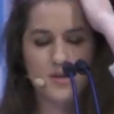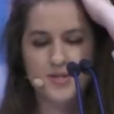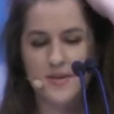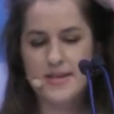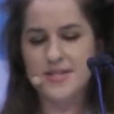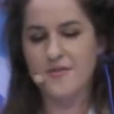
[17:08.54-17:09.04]

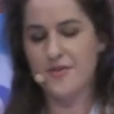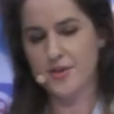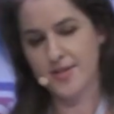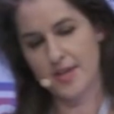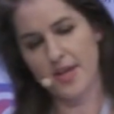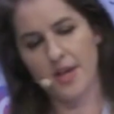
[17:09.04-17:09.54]
So that's the
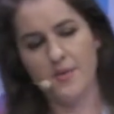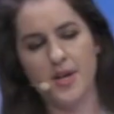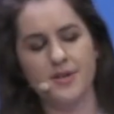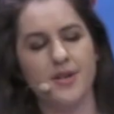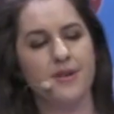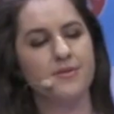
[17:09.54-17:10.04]
first thing you want
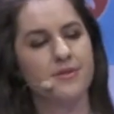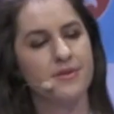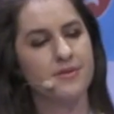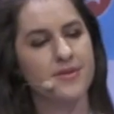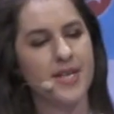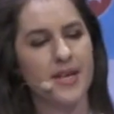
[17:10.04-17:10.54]
to do.
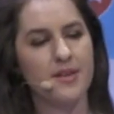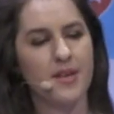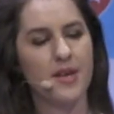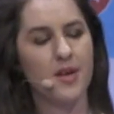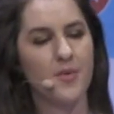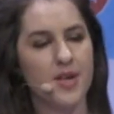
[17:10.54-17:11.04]
Second
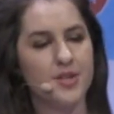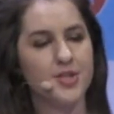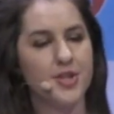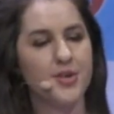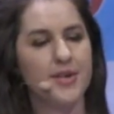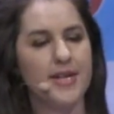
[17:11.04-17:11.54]
thing you want to
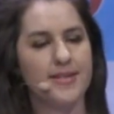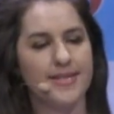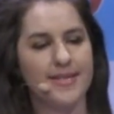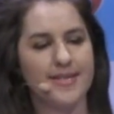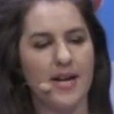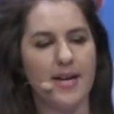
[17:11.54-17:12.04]
do is
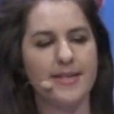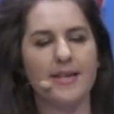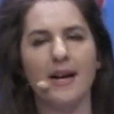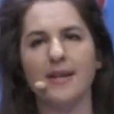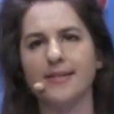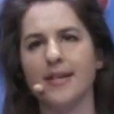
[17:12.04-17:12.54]
design
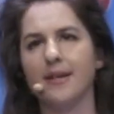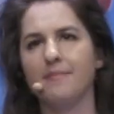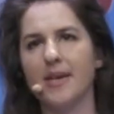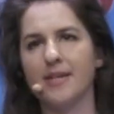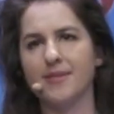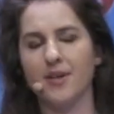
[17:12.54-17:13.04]
content
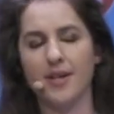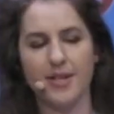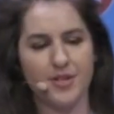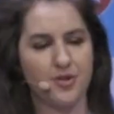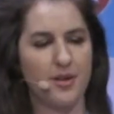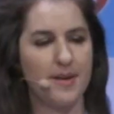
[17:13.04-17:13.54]
based on
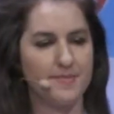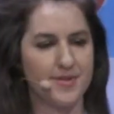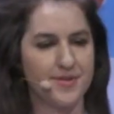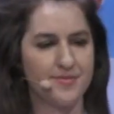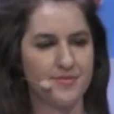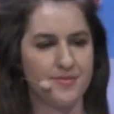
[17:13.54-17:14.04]

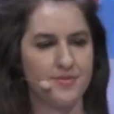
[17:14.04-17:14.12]
extremes.